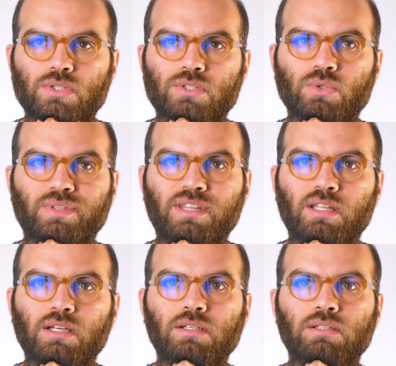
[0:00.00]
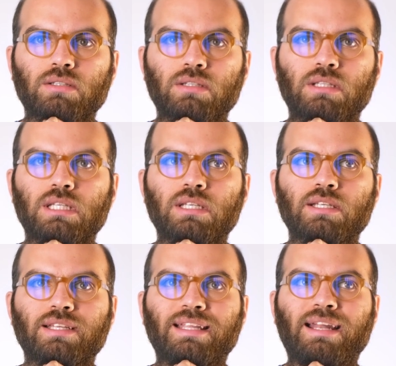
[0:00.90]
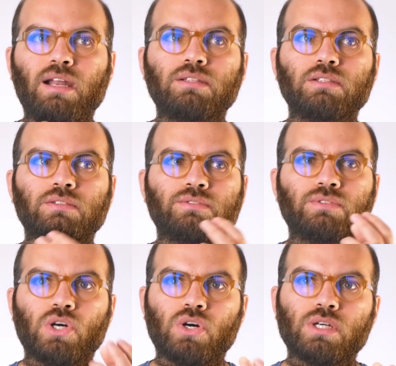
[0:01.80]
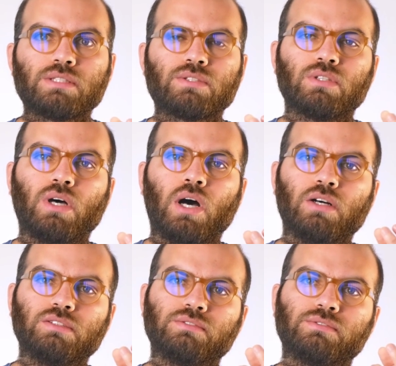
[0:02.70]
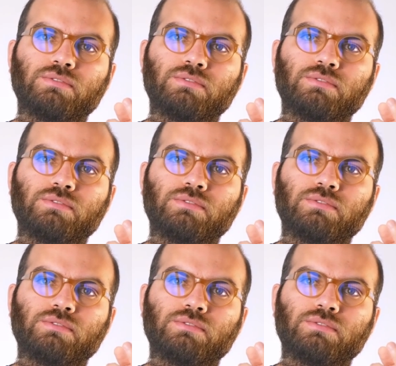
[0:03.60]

So there, the relative cost of